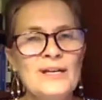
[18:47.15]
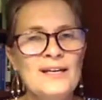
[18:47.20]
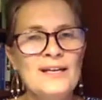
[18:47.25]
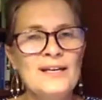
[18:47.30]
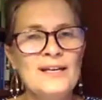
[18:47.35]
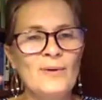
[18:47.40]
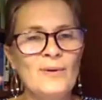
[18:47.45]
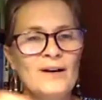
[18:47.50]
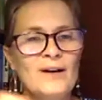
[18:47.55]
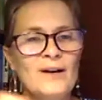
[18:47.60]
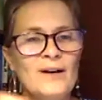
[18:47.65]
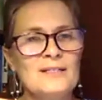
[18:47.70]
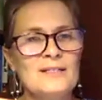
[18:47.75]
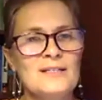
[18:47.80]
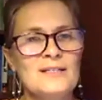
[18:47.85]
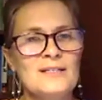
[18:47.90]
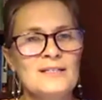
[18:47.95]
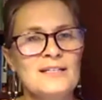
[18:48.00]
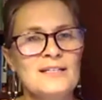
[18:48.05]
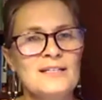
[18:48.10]
So
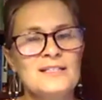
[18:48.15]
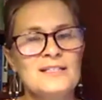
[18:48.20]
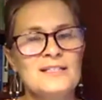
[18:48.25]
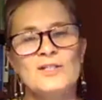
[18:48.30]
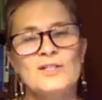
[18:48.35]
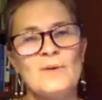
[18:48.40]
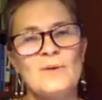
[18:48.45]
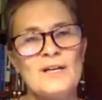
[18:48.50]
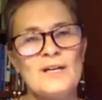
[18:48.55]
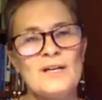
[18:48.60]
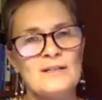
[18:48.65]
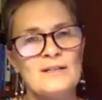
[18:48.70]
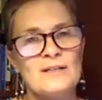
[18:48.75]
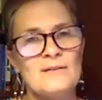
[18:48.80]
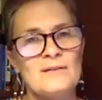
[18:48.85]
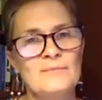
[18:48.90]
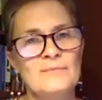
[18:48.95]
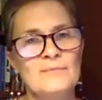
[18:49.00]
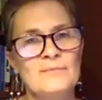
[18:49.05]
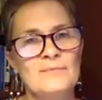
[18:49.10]
bringing awareness to
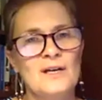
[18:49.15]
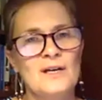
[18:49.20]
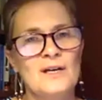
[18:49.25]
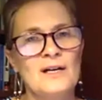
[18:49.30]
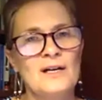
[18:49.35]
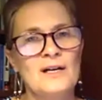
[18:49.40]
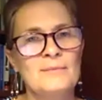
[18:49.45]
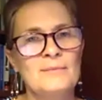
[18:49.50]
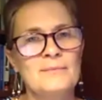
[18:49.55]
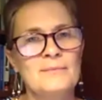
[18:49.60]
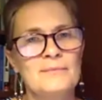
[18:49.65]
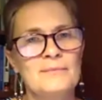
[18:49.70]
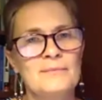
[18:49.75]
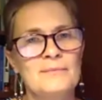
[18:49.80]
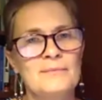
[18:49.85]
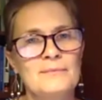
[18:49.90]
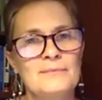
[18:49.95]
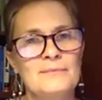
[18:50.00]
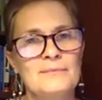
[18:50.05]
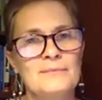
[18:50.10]
that situation,
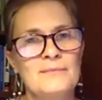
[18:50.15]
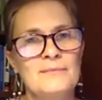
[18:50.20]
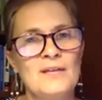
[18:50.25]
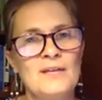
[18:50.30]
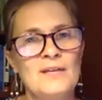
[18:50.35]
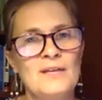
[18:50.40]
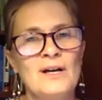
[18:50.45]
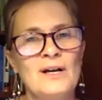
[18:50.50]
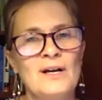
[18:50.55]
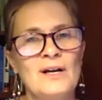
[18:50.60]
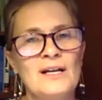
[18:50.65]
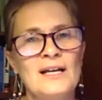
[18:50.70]
and